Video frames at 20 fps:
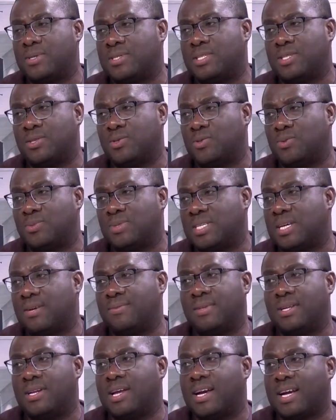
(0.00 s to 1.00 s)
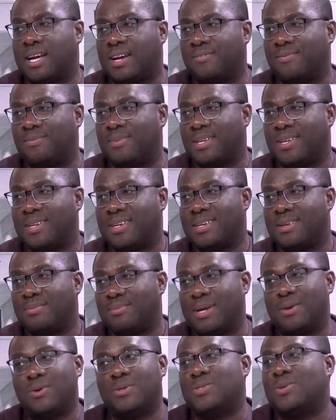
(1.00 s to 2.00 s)
Sindum served in our government,
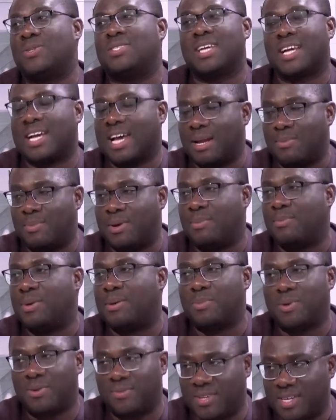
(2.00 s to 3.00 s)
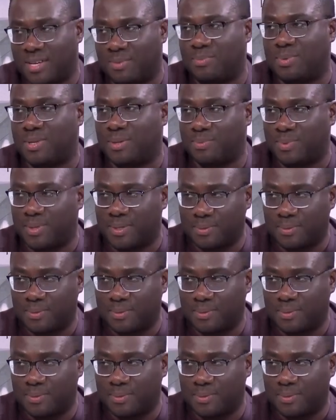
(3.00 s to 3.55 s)
but he was not a card-bearing member of the NPP.